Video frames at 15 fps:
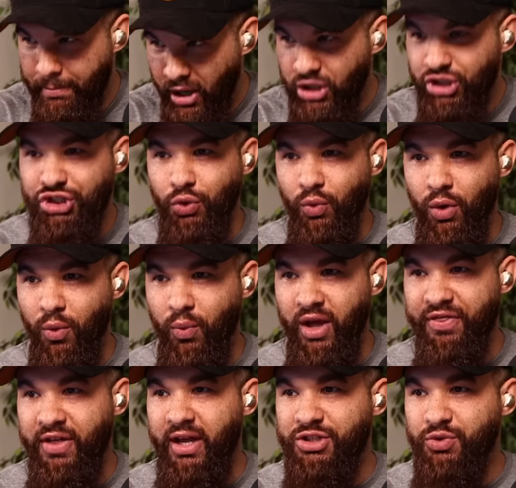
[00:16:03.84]
punctual
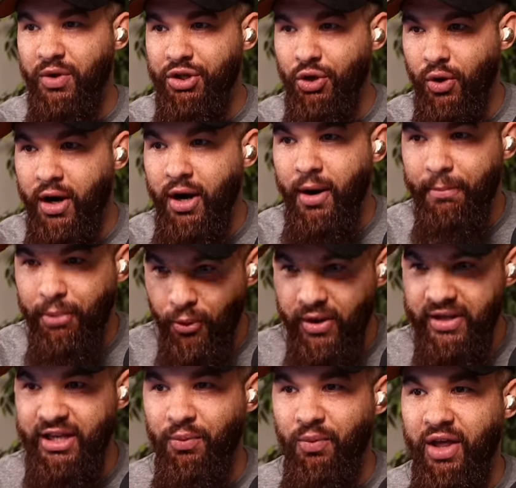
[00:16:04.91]
with it, it's when you're
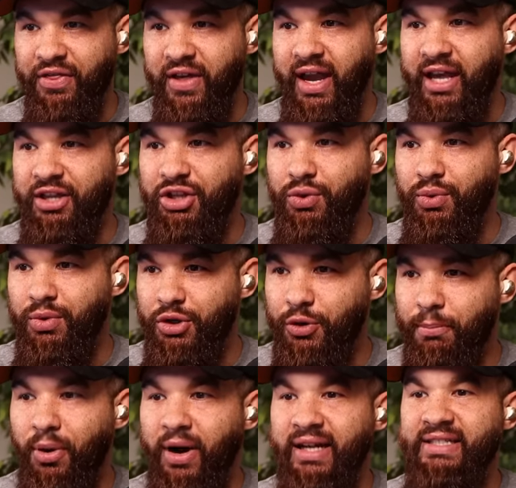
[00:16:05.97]
poignant with it, and you
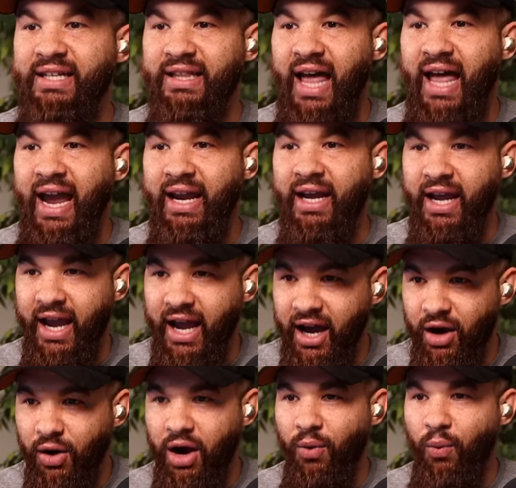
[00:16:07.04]
bring to light
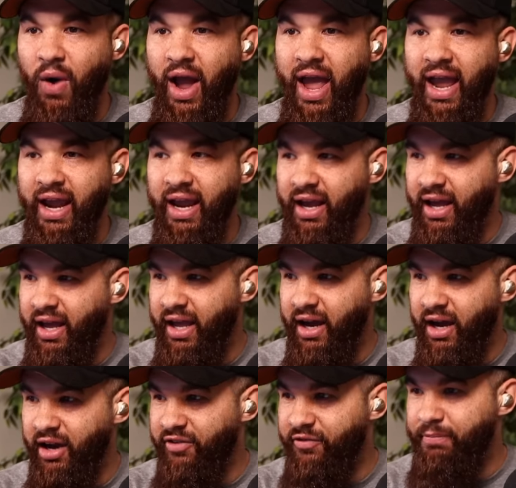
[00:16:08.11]
a way
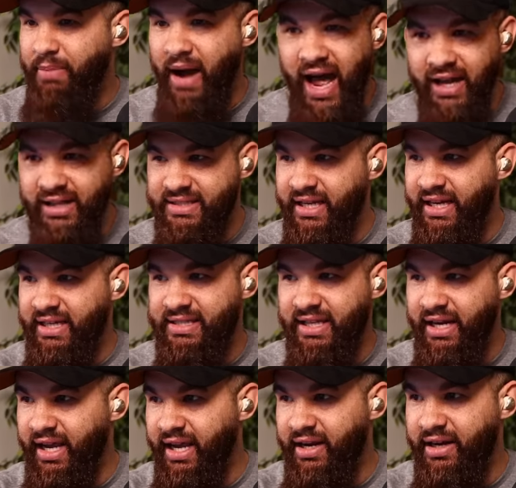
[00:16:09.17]
of politics
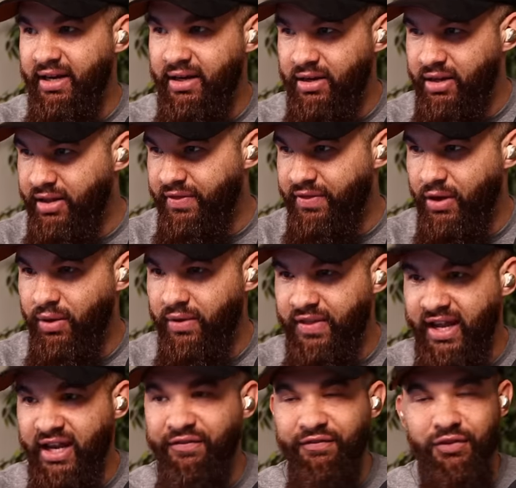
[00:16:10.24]
and
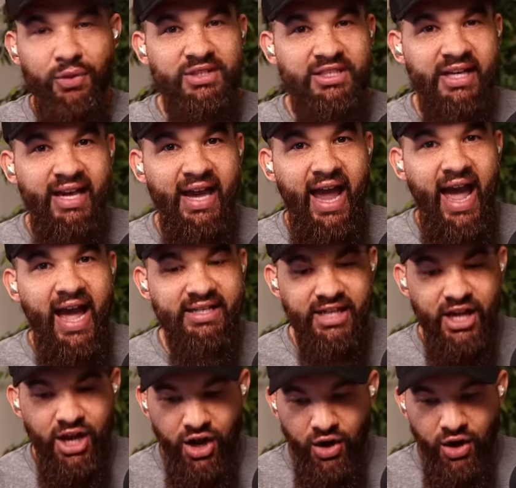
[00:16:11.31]
the influence that he has.